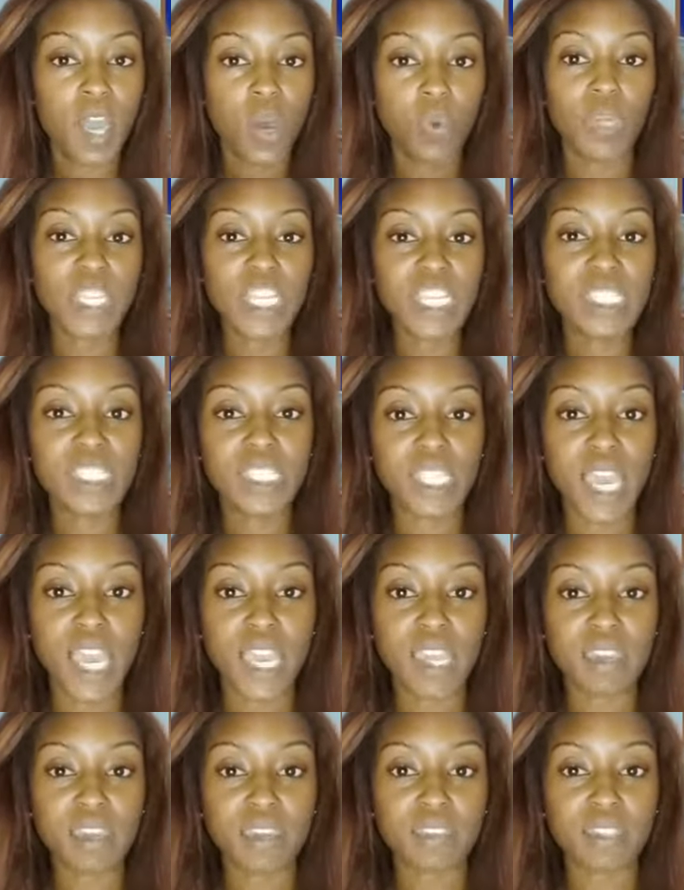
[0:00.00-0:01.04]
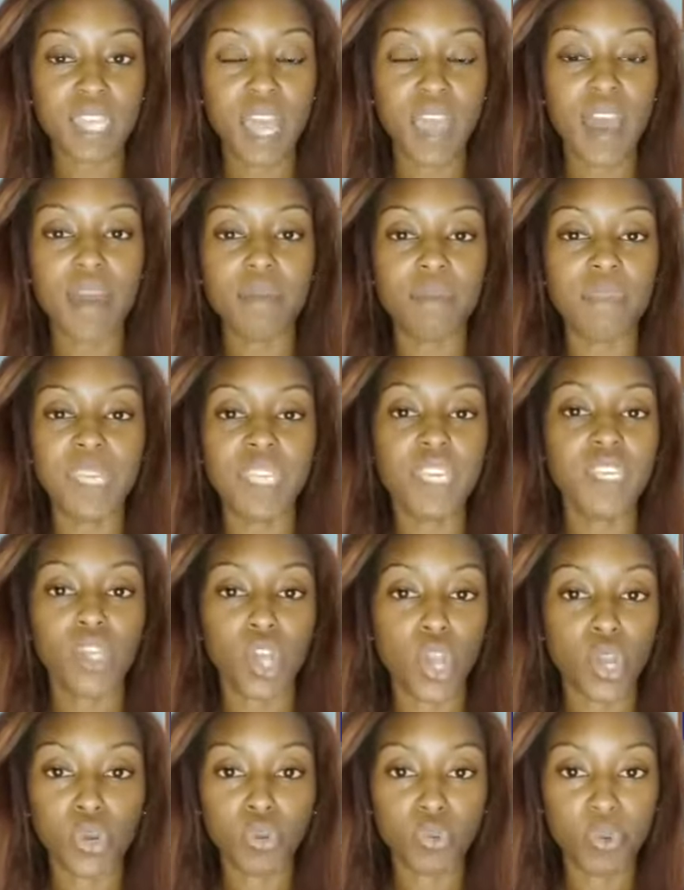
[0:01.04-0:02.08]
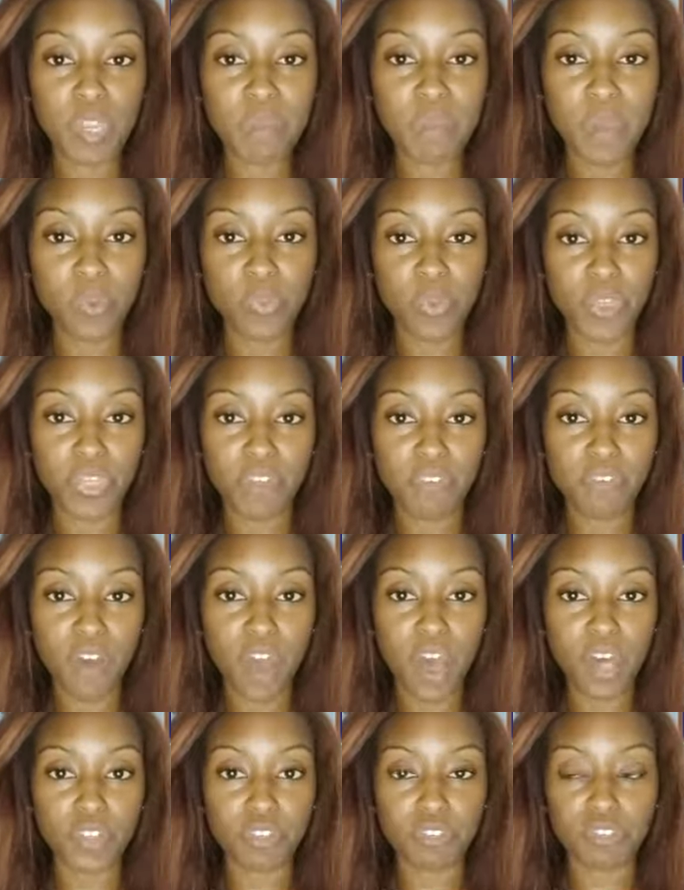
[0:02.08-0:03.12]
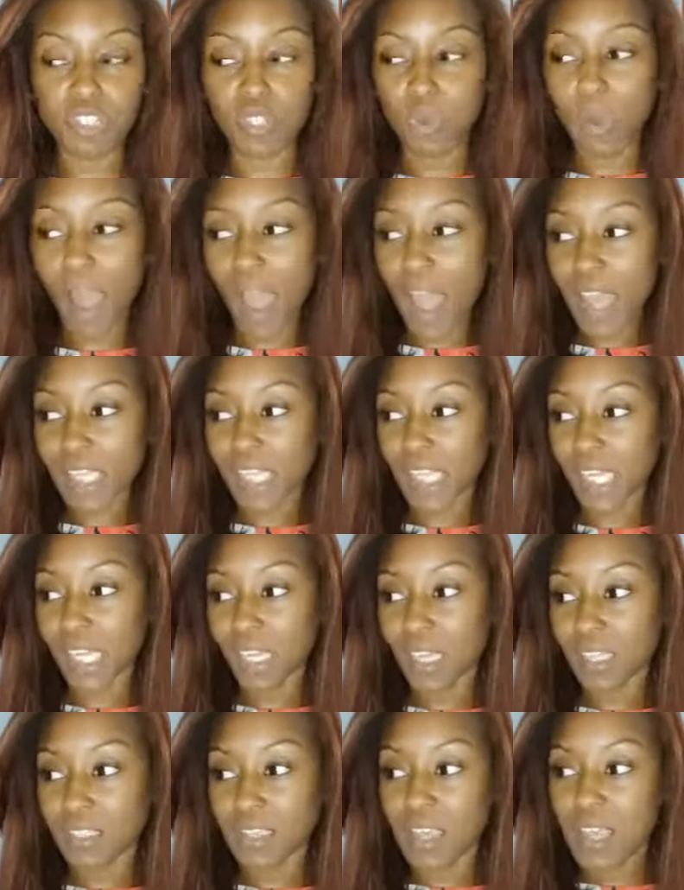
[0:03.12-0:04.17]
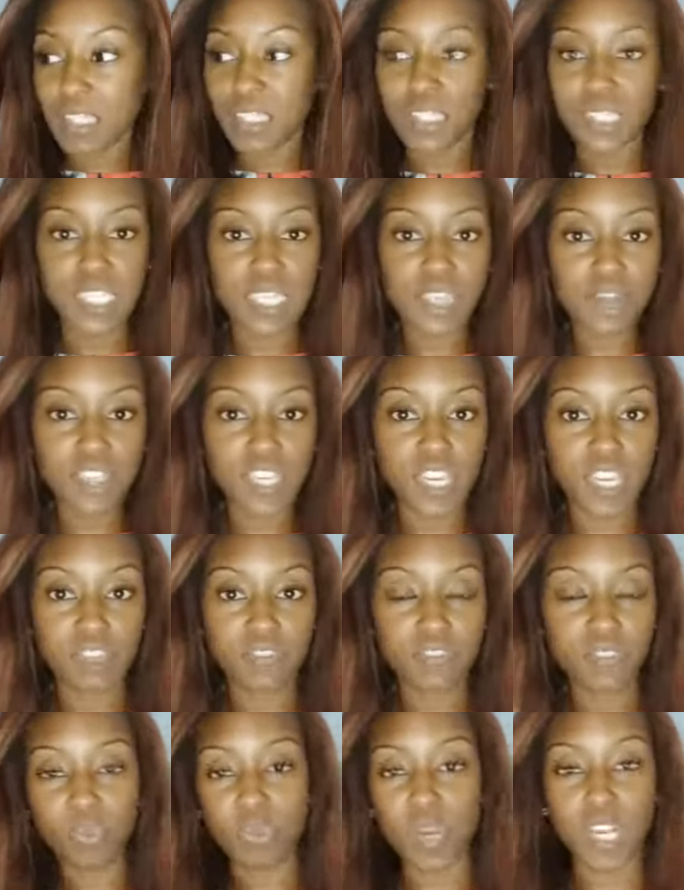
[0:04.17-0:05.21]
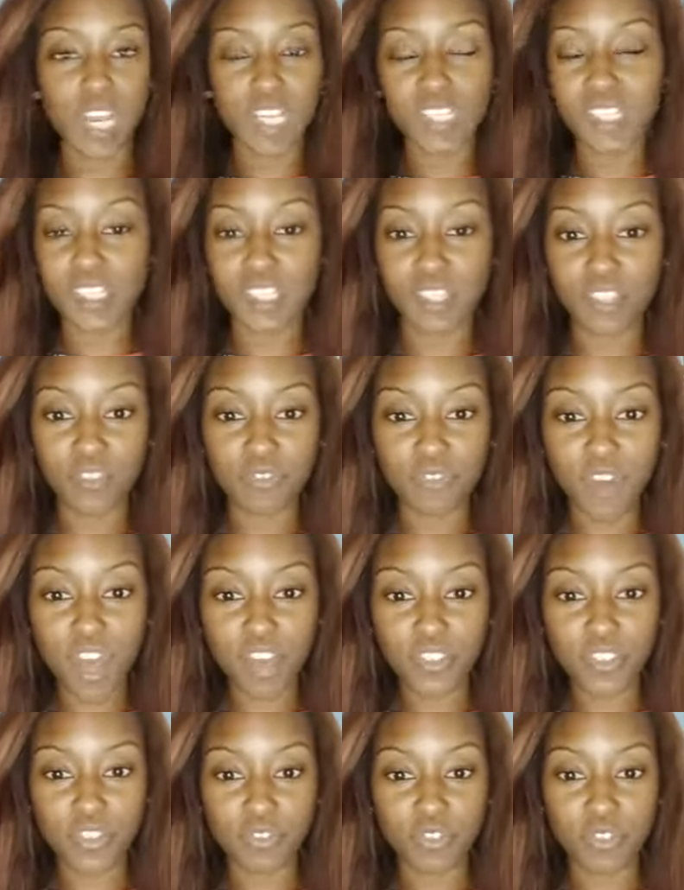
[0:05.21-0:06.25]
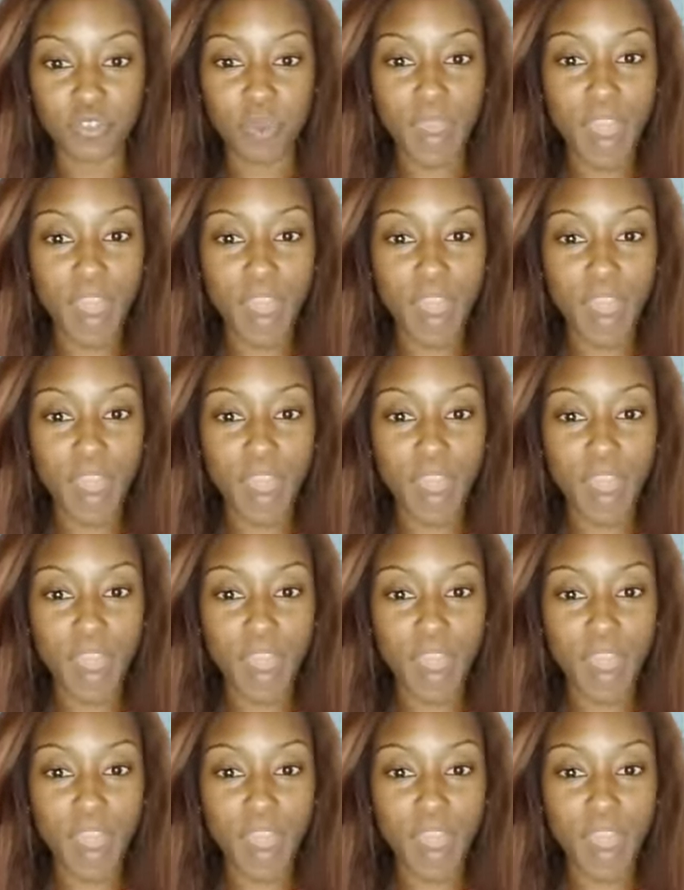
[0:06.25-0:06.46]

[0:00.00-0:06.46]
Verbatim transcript: What he's saying is, I'm in agreement with the Father. So I can't deviate from what I see the Father do.